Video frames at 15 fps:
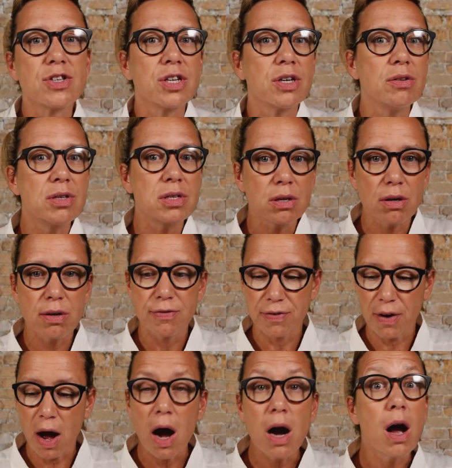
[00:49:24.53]
too sort of
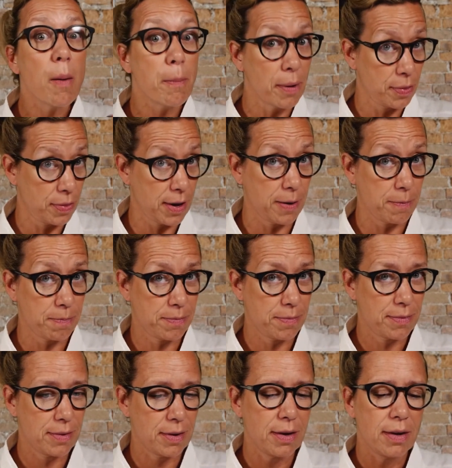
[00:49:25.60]
hung up on that.
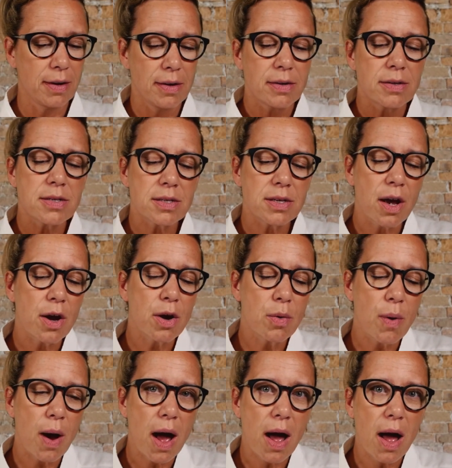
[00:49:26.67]

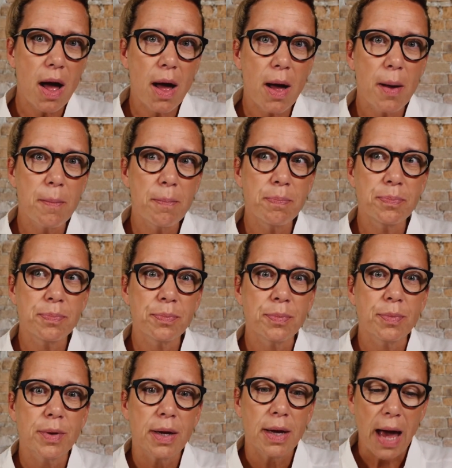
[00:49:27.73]
So, and
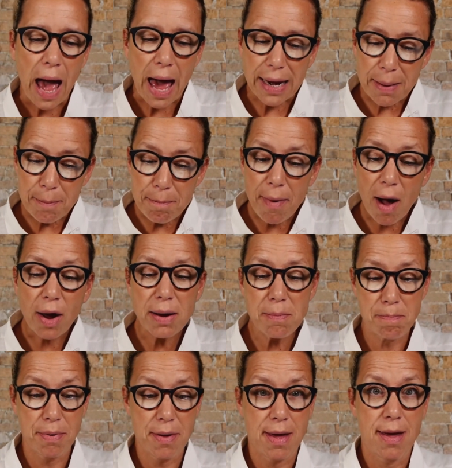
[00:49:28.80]
it
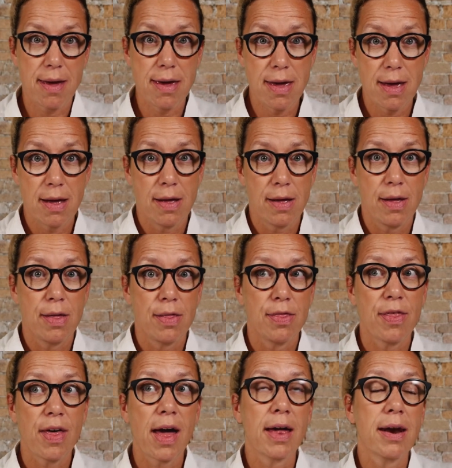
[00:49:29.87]
might be
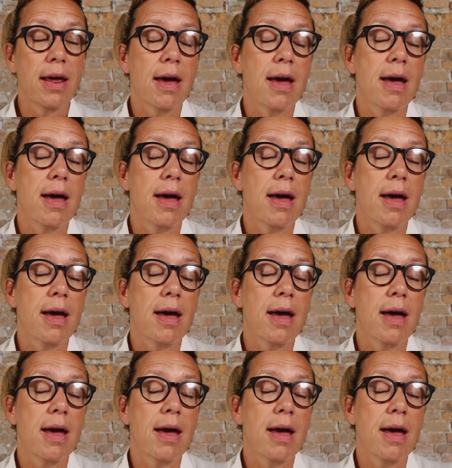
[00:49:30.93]
that